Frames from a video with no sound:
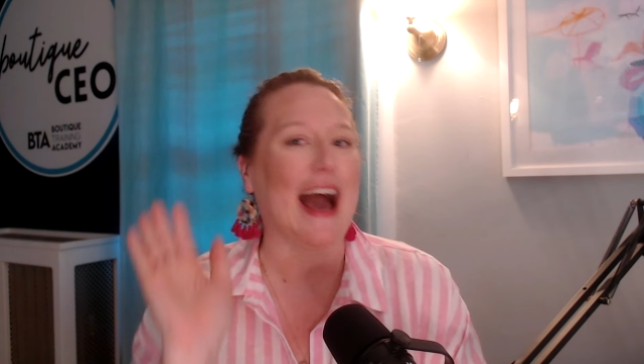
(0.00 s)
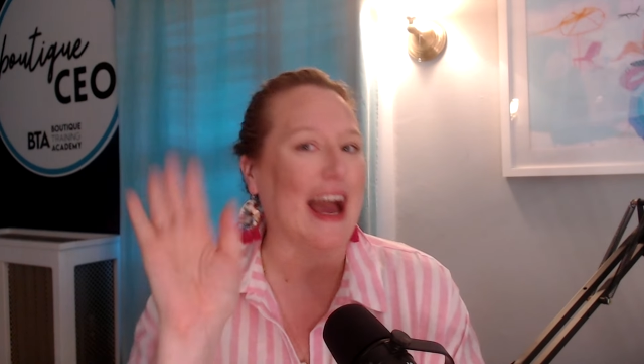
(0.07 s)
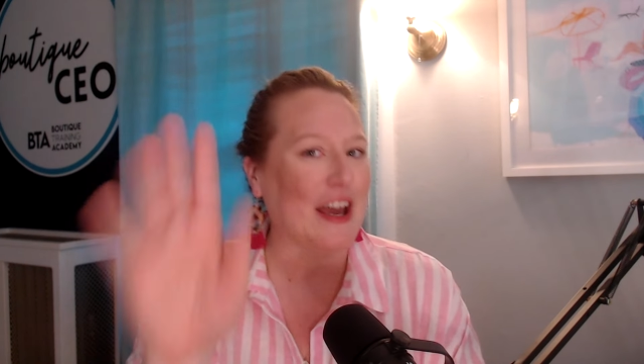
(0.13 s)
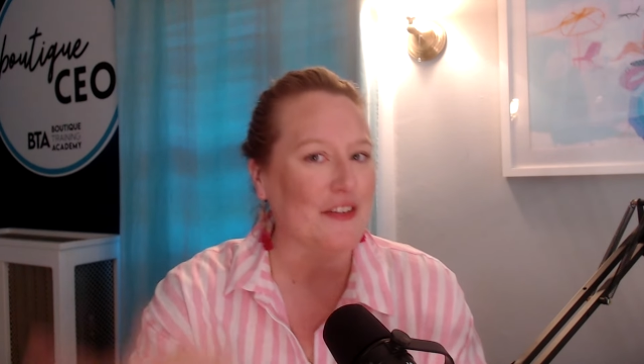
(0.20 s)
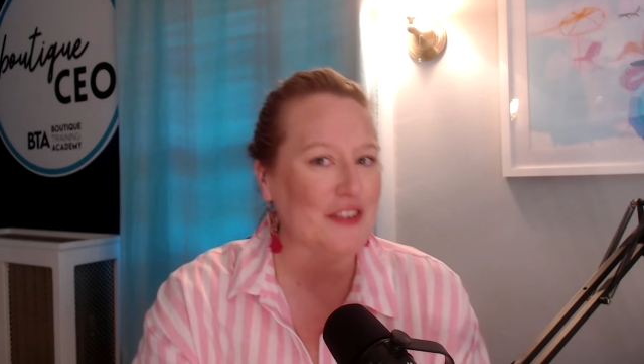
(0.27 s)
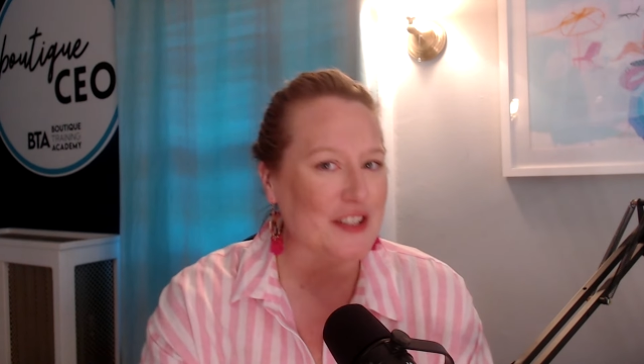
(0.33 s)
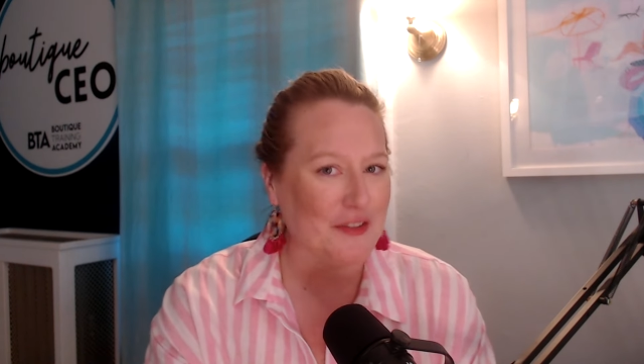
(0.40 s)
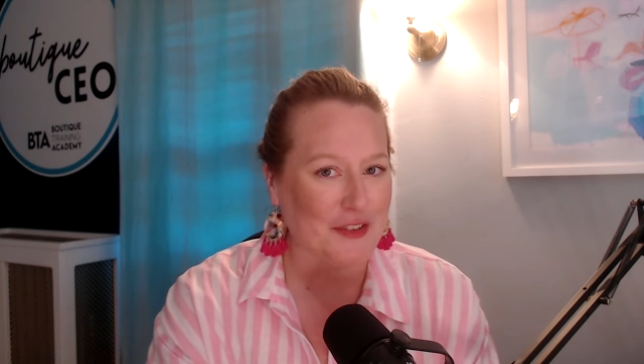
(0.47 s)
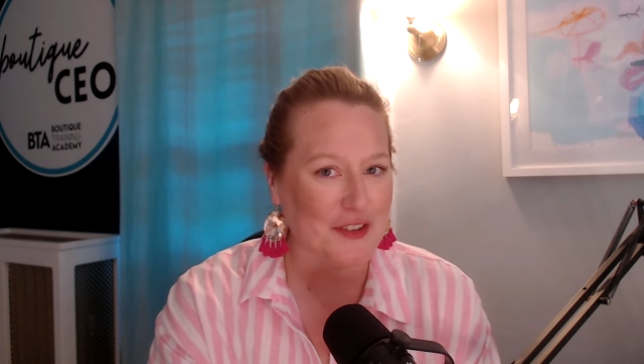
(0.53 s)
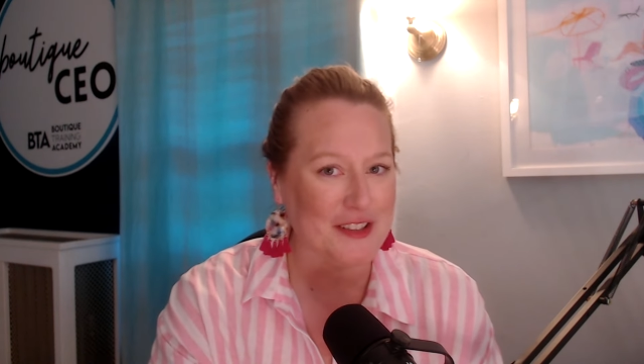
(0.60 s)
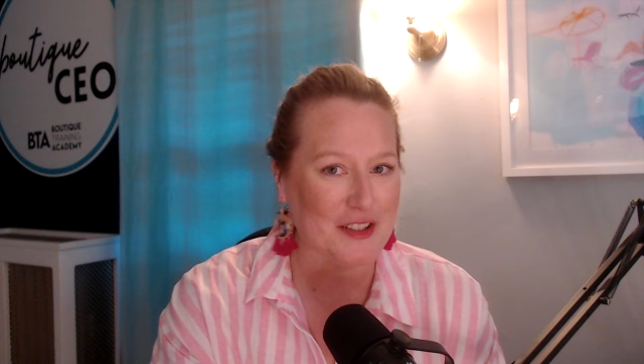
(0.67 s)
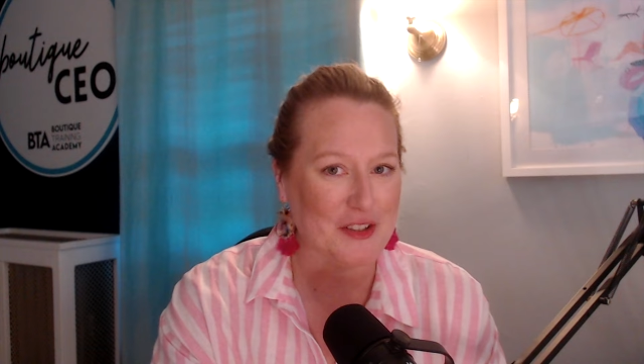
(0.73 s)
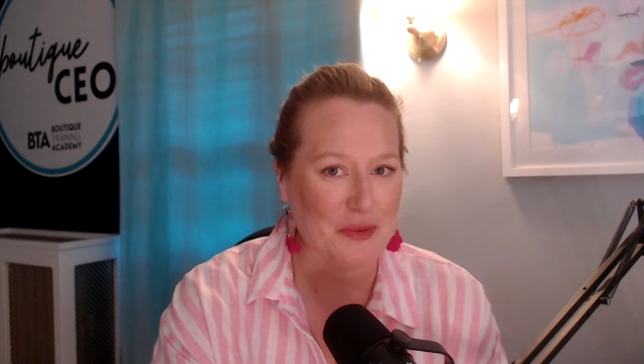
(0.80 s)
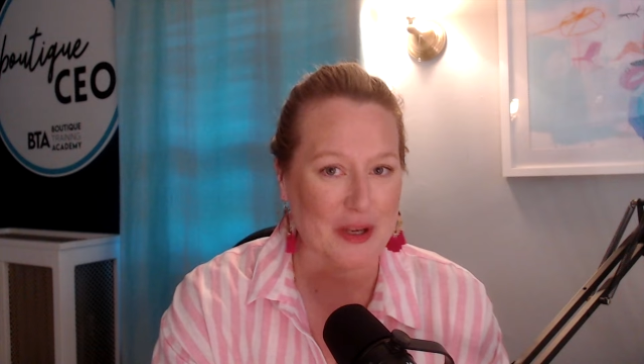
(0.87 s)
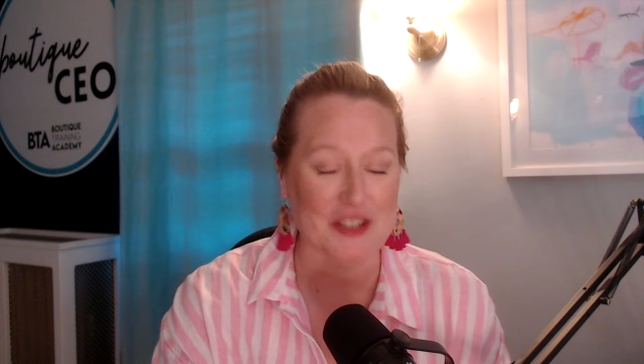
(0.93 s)
I have a different
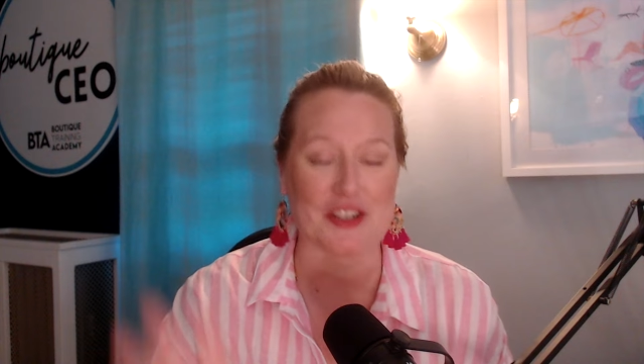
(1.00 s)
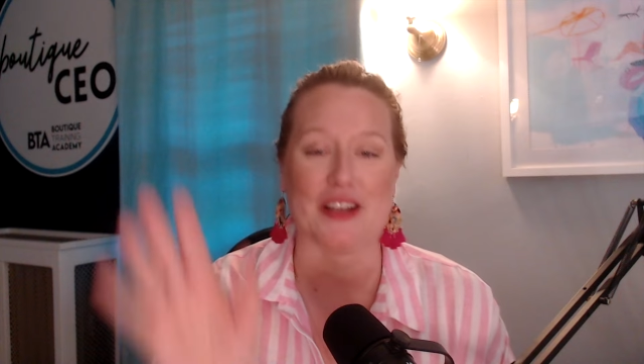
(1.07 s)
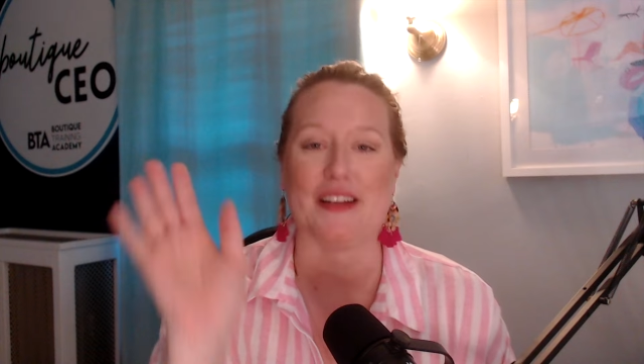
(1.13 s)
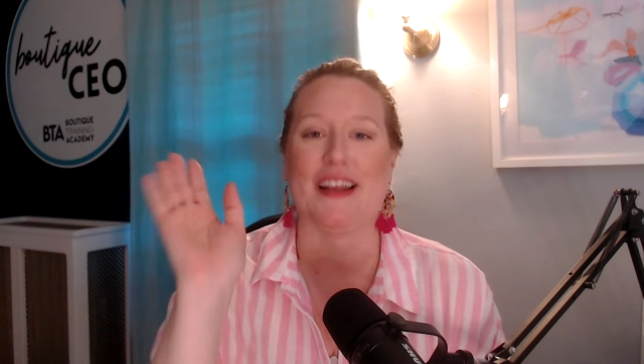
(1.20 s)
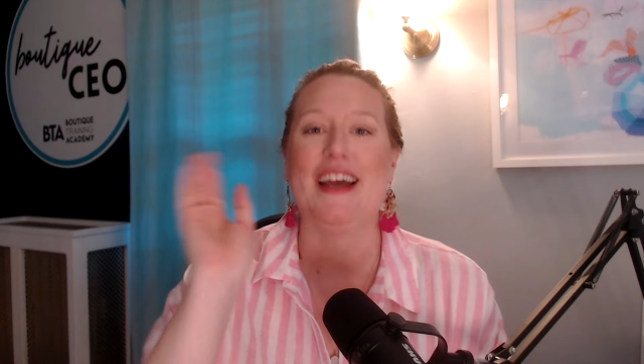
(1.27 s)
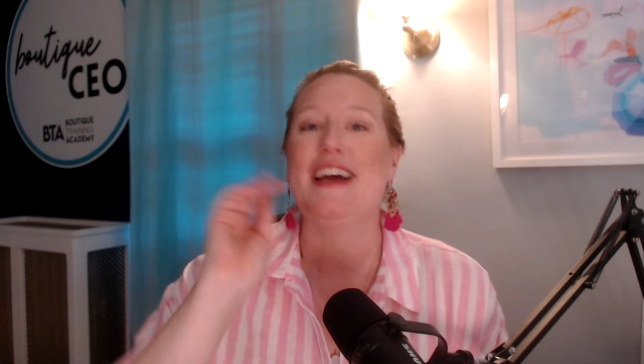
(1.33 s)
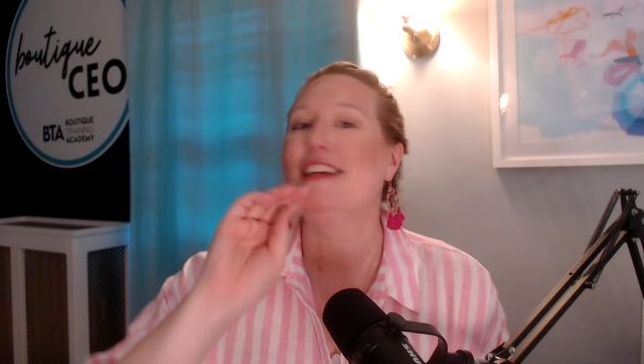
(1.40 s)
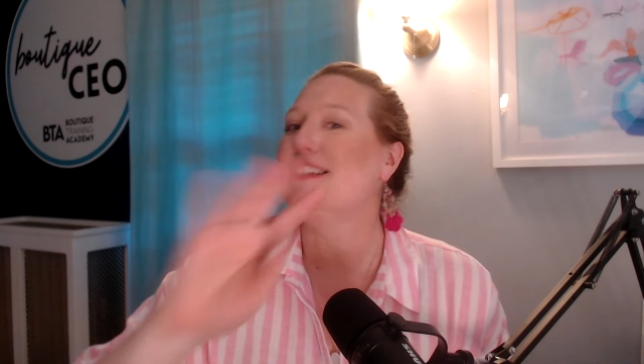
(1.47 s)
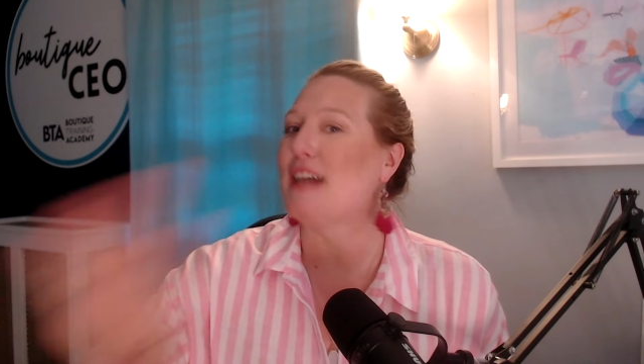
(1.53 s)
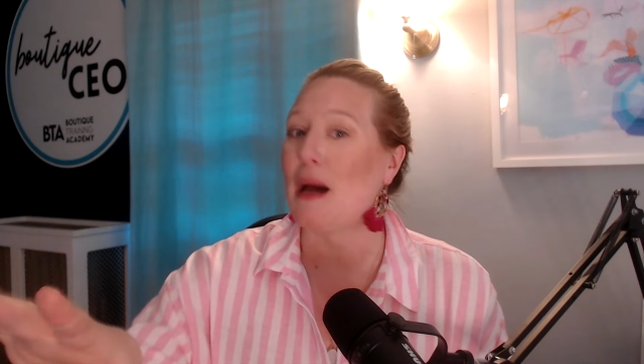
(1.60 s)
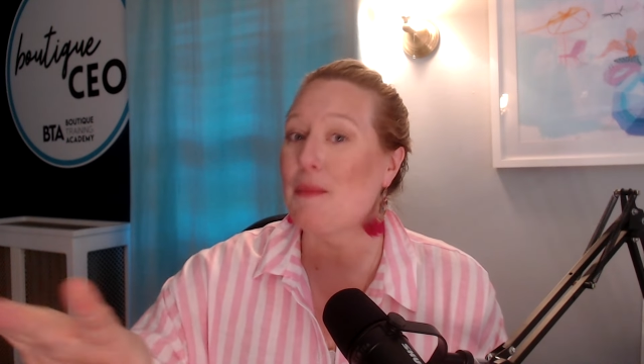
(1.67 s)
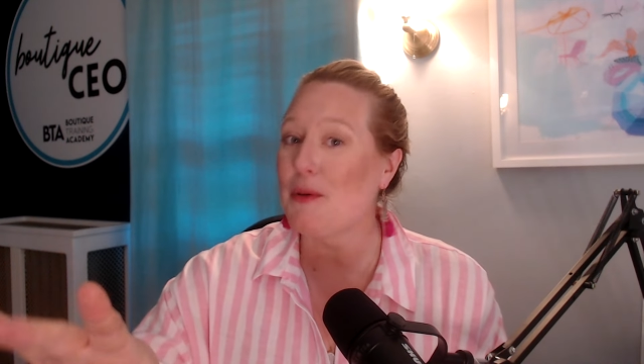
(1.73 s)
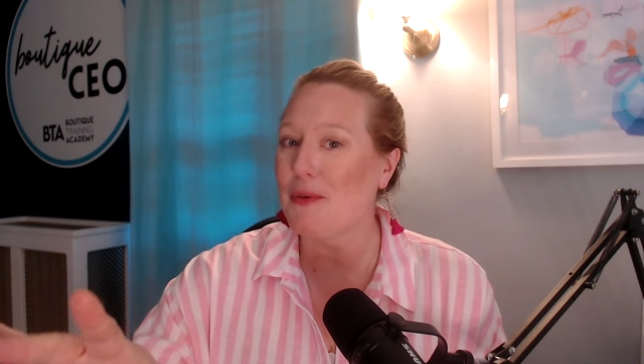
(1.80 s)
situation. Tell me